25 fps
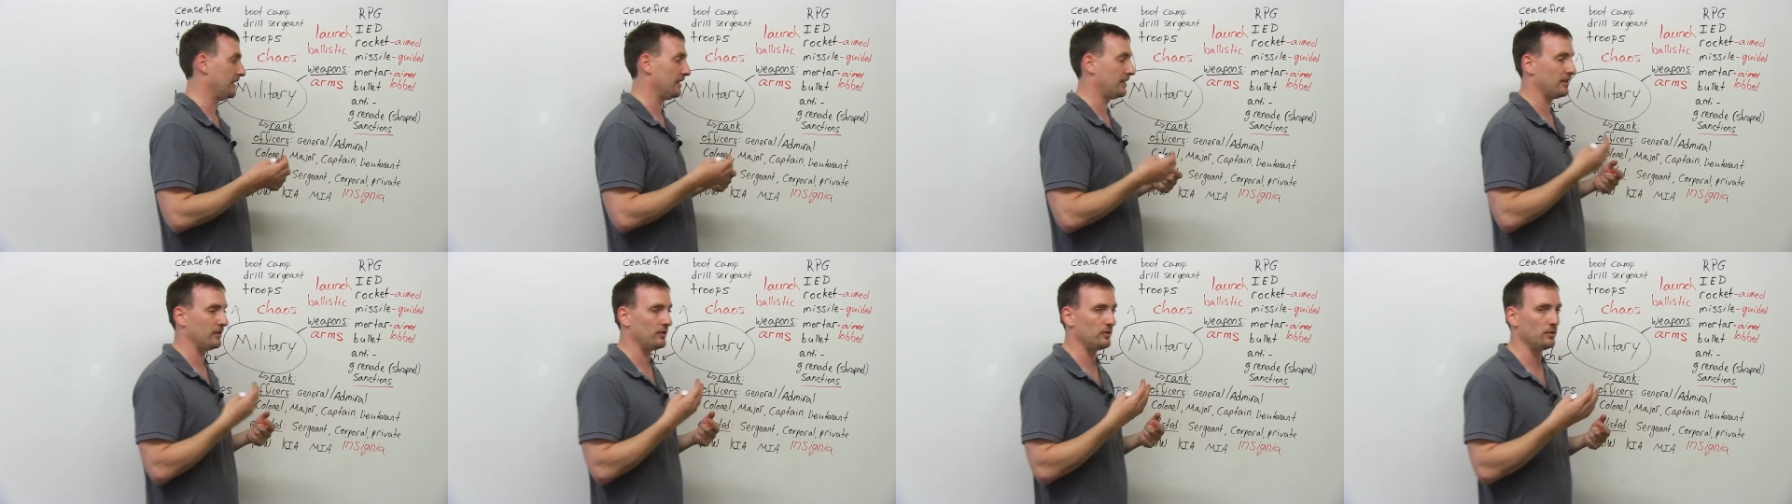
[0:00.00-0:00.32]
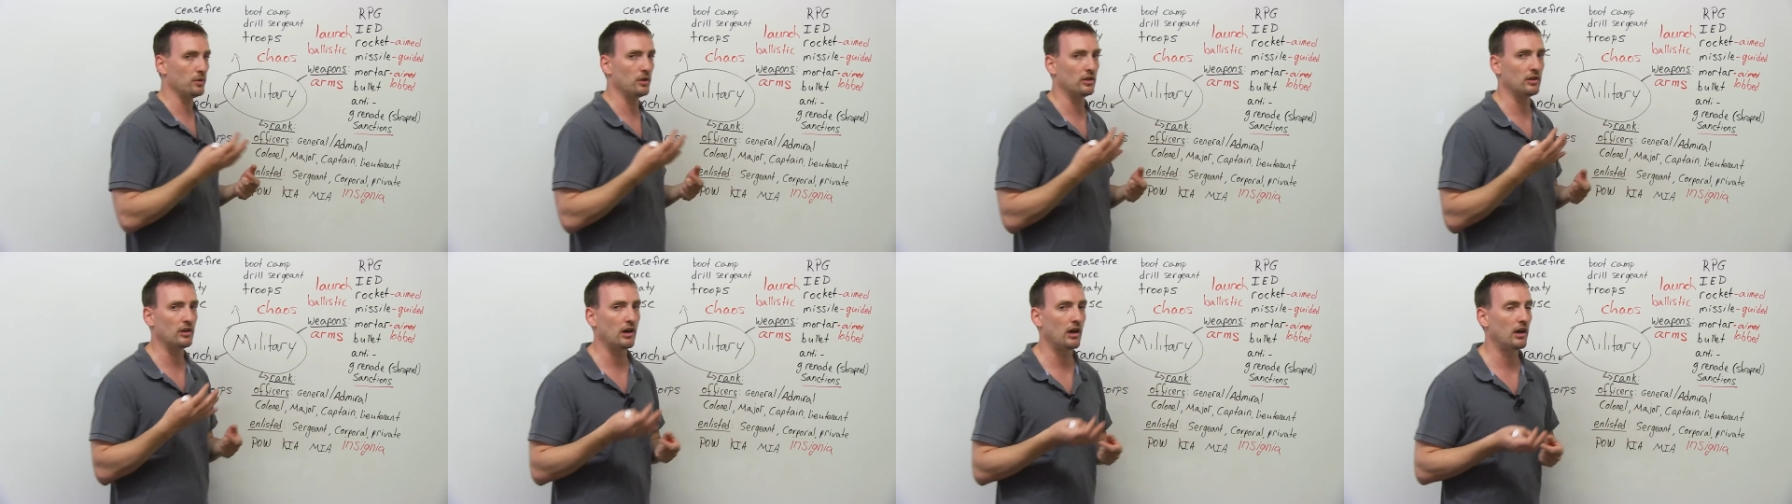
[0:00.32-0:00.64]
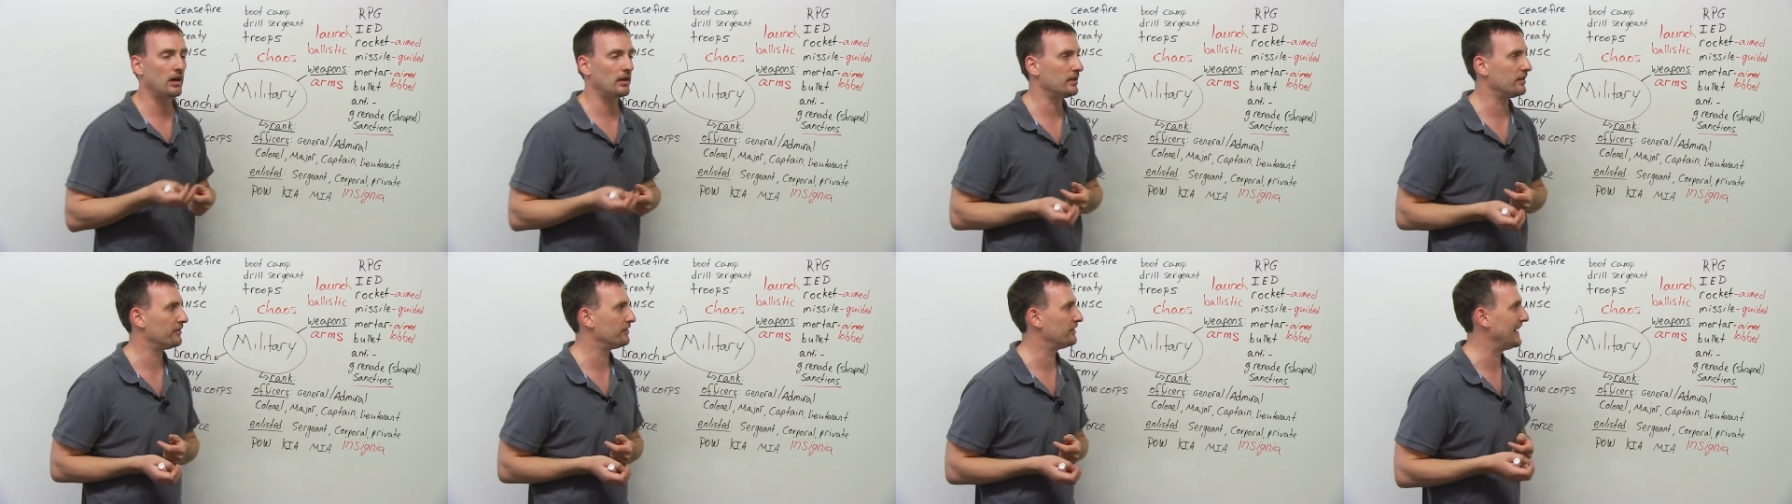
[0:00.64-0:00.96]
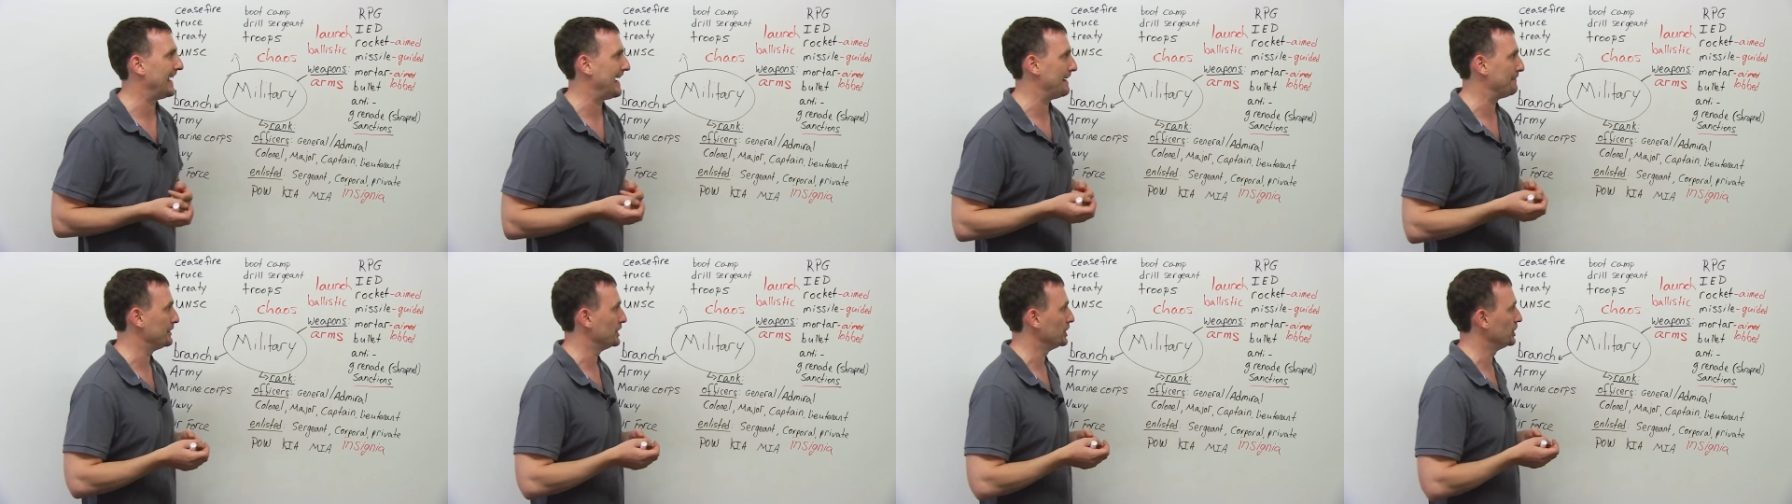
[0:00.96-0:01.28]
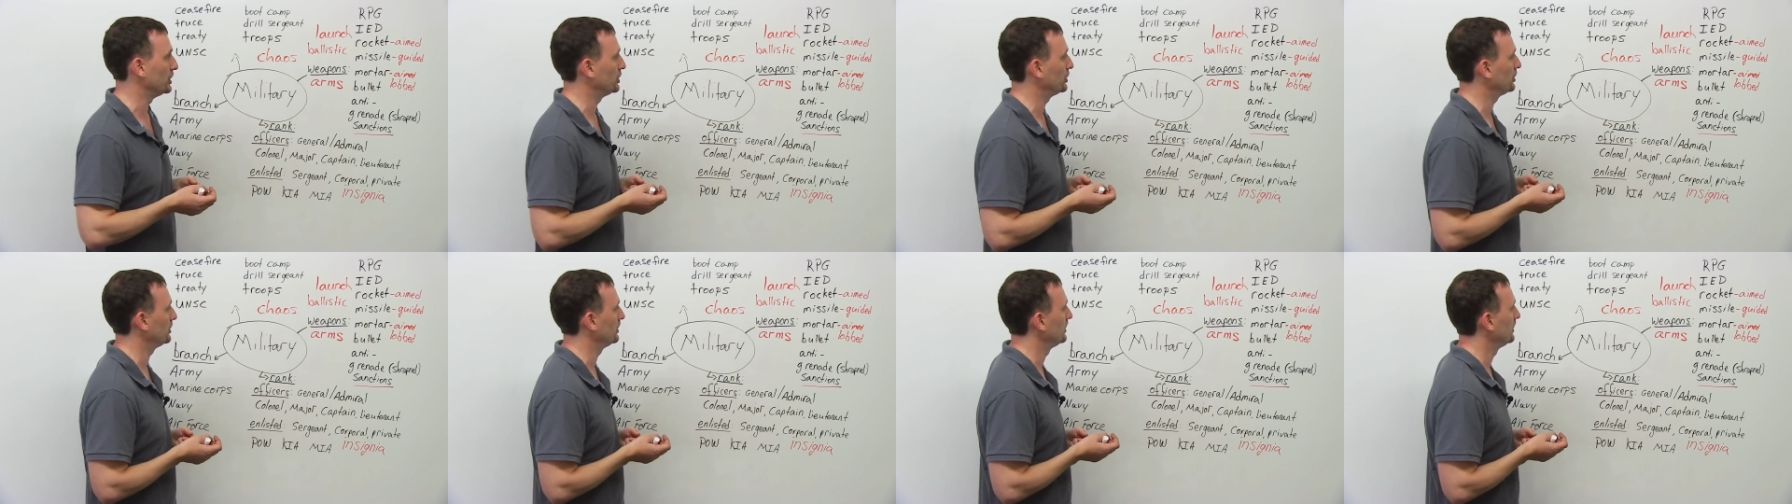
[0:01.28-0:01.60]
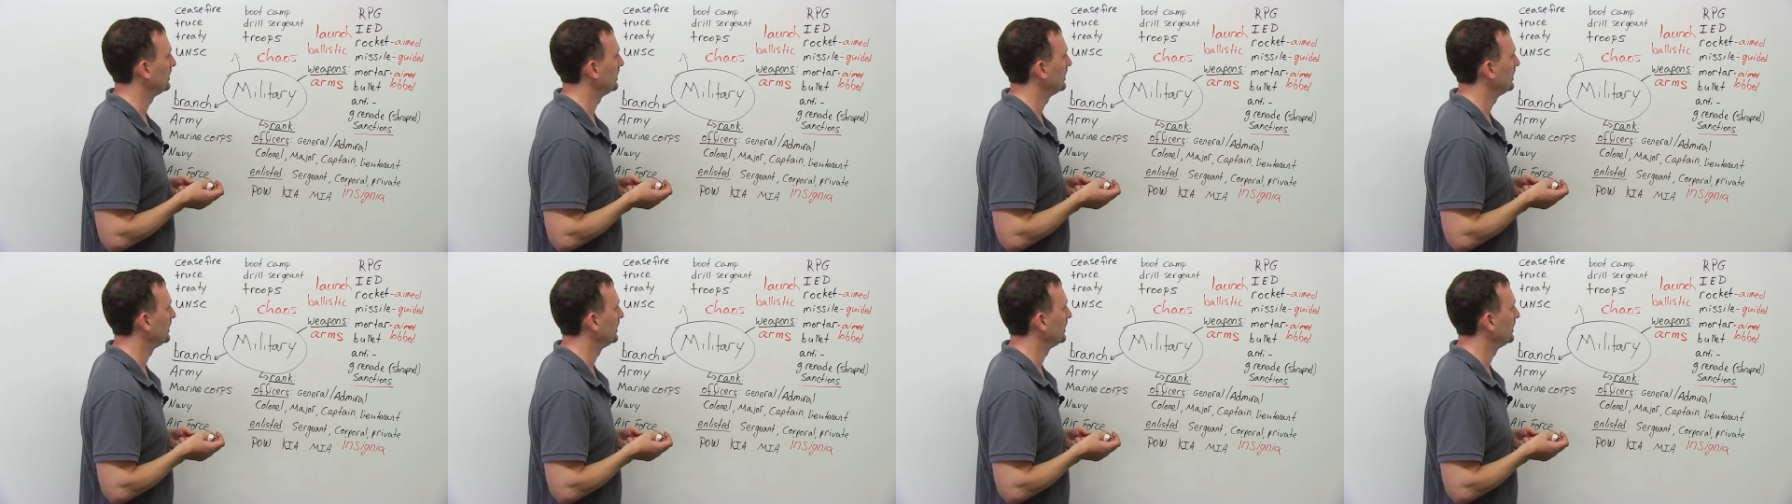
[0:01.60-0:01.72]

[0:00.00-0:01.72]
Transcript: It could do a lot of damage.